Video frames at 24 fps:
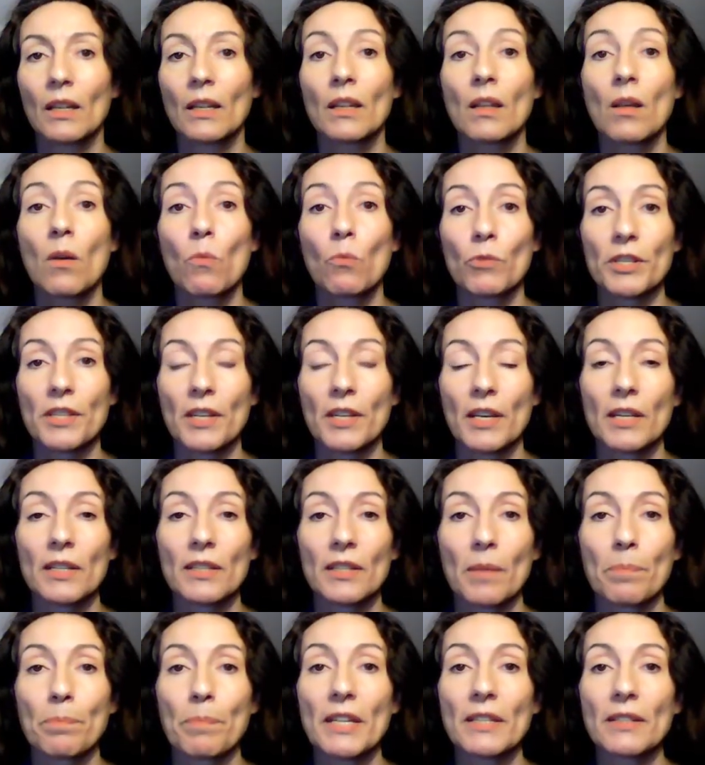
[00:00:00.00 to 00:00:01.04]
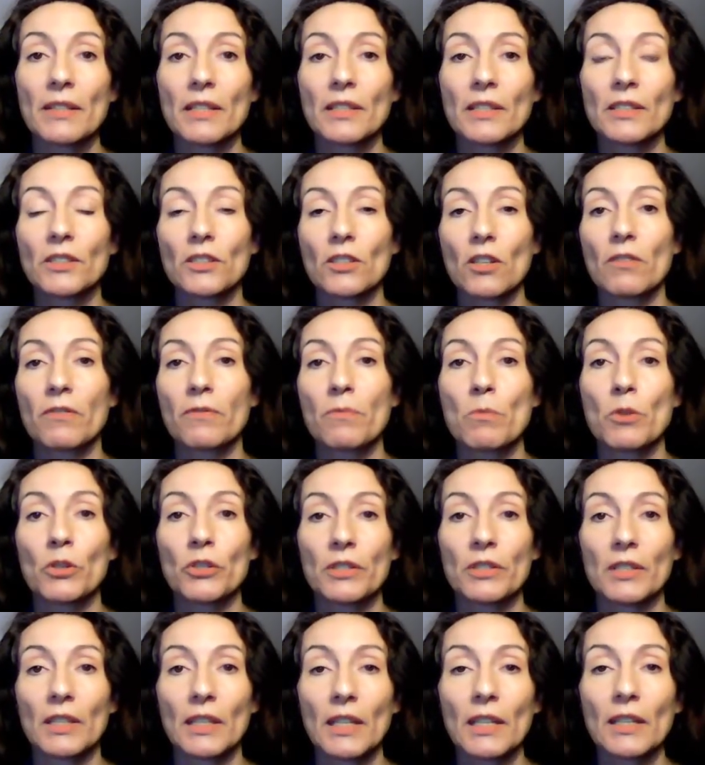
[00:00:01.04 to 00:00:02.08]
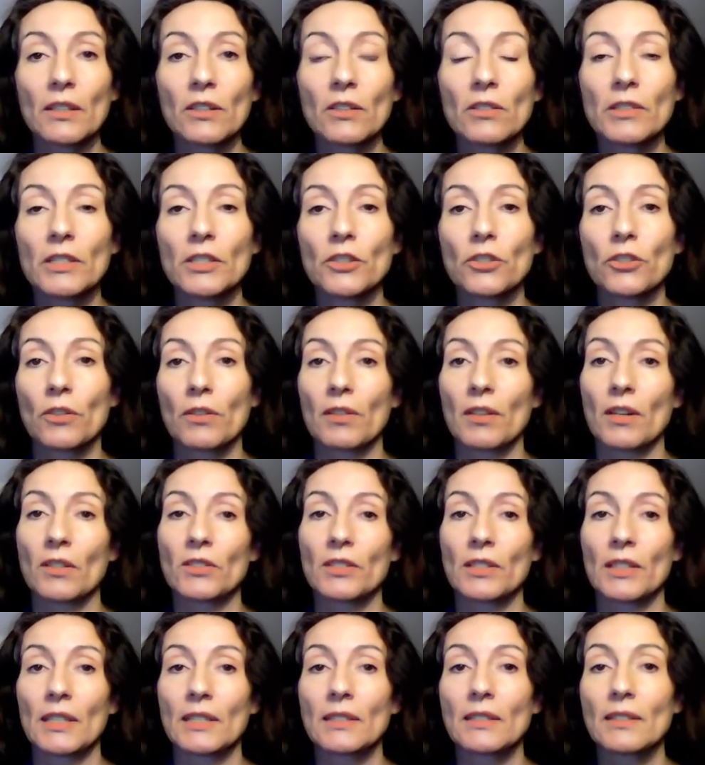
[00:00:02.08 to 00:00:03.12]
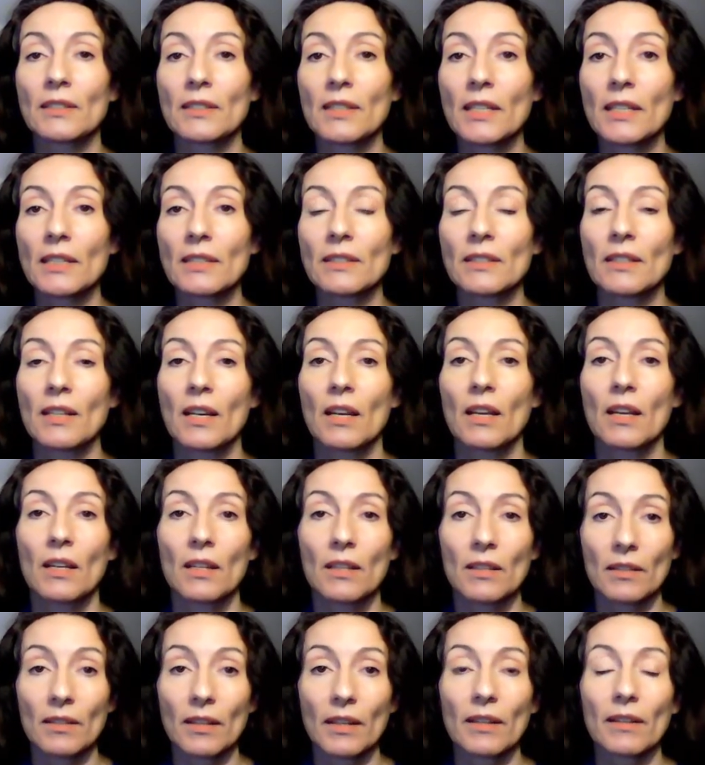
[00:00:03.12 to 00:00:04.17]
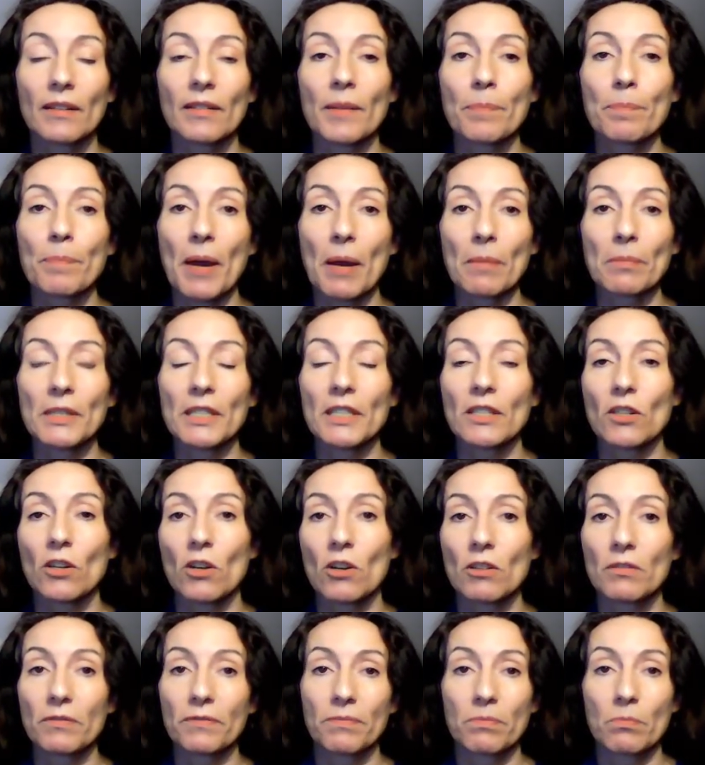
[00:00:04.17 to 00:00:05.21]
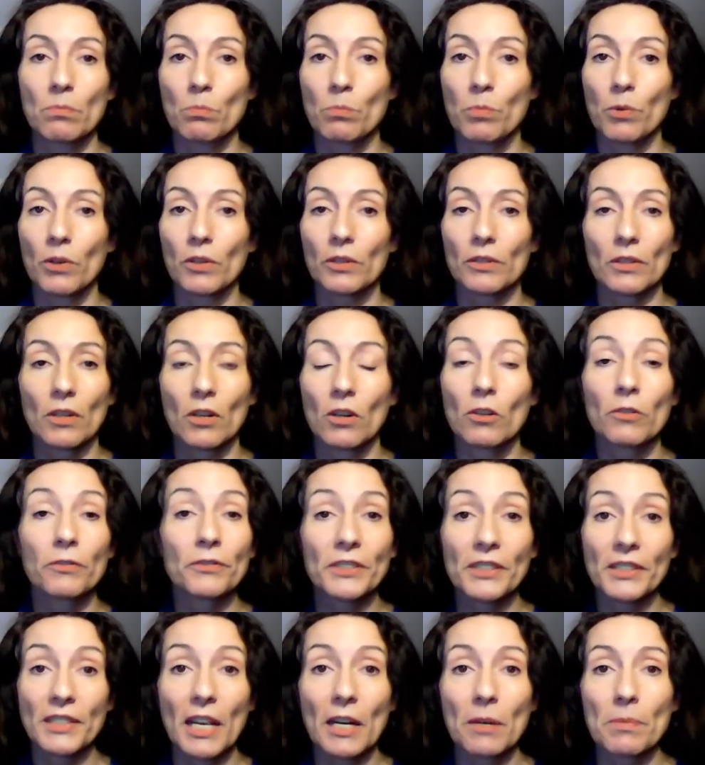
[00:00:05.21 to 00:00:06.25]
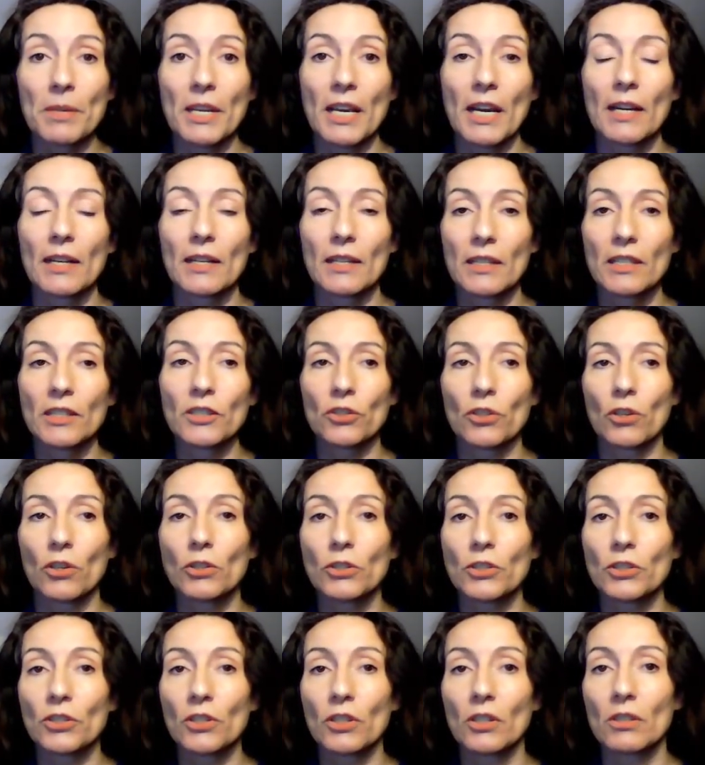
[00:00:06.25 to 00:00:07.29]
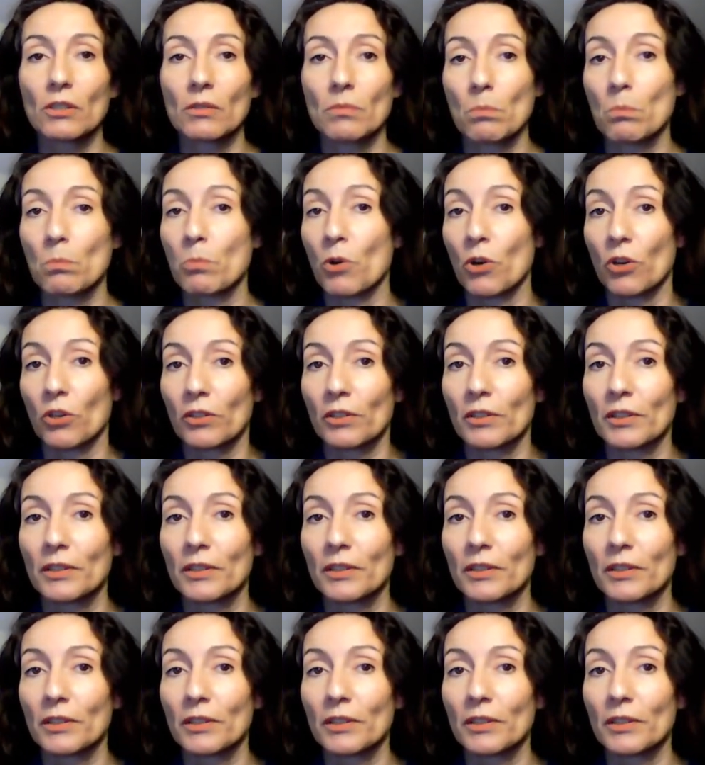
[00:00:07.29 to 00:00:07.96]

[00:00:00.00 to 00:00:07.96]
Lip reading: With the independence of Montenegro in 2006, the Republic of Serbia is also born.